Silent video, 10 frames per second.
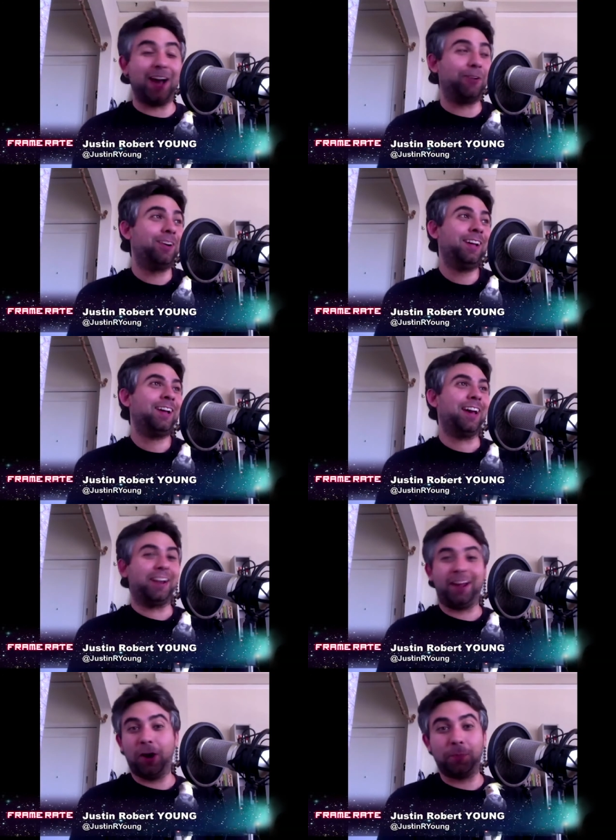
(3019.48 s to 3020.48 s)
now,
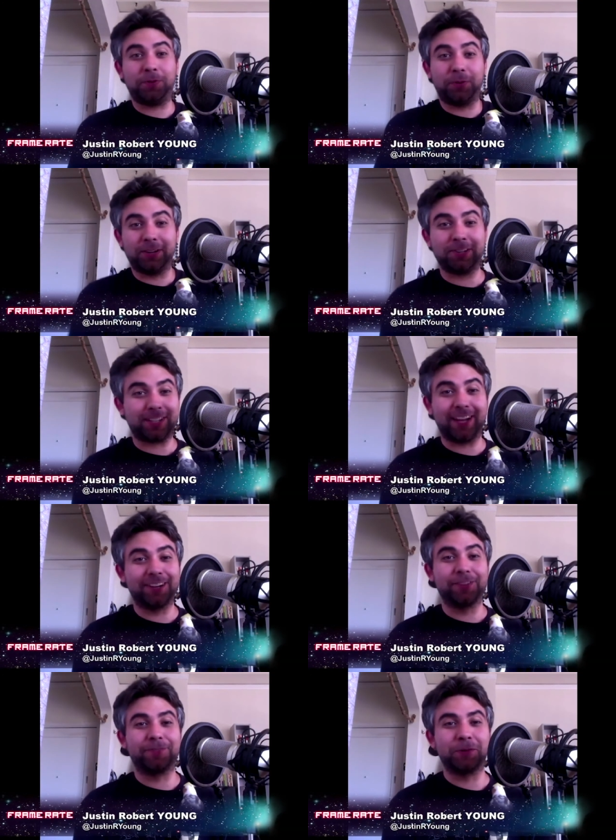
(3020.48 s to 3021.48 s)
and I hope to
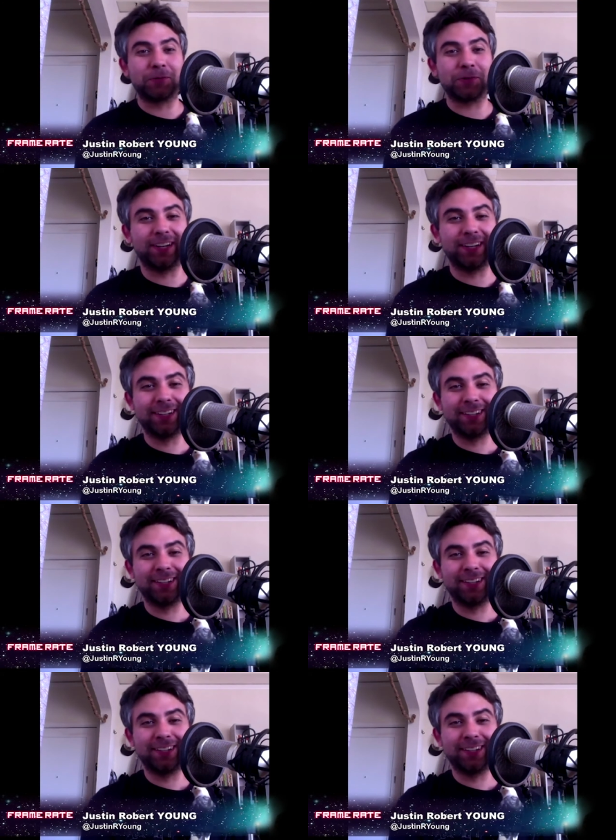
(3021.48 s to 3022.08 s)
understand in the future.